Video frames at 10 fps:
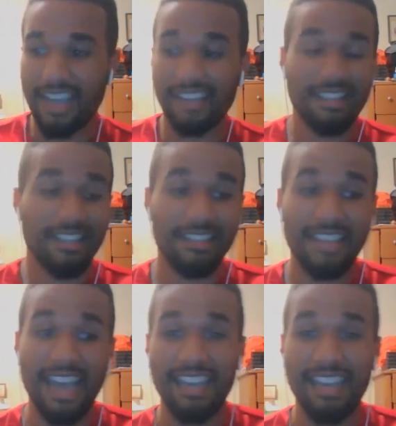I think
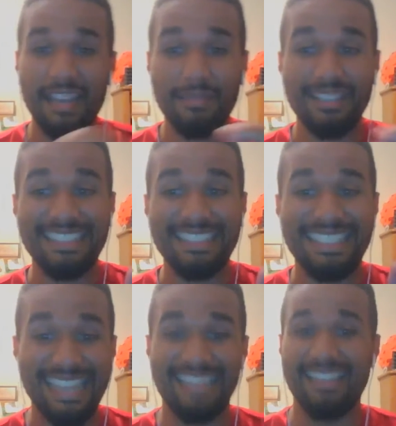that game is
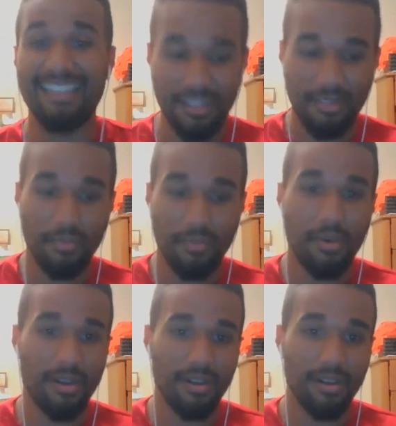dead in the
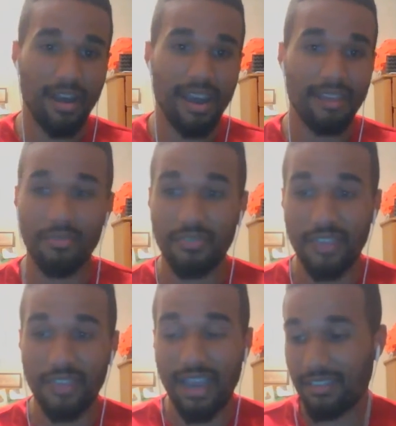water. I
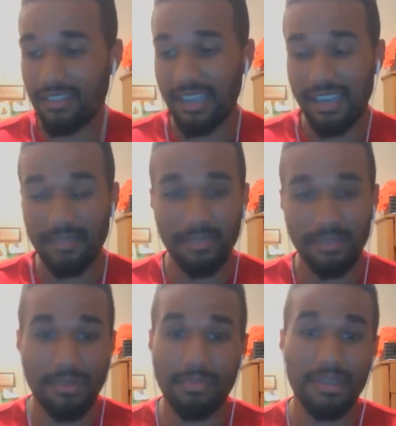think that game's gonna be the
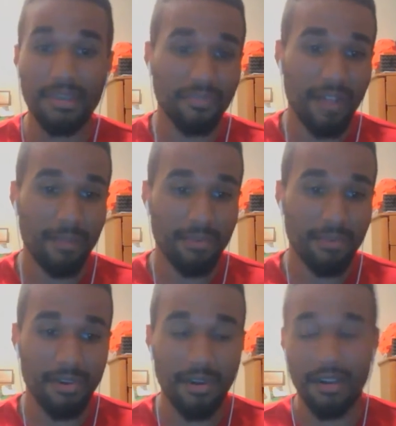biggest flop of the
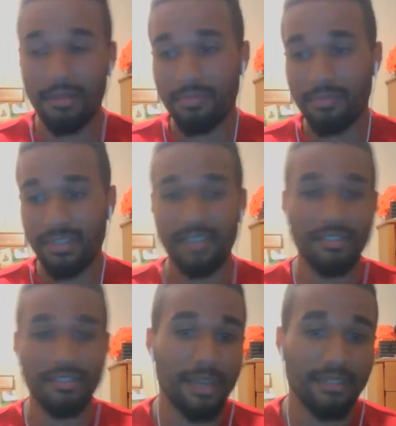year
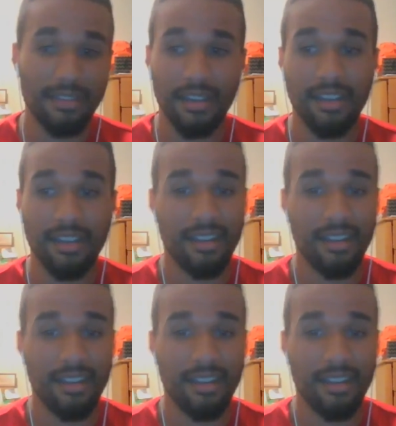besides No Man's Sky.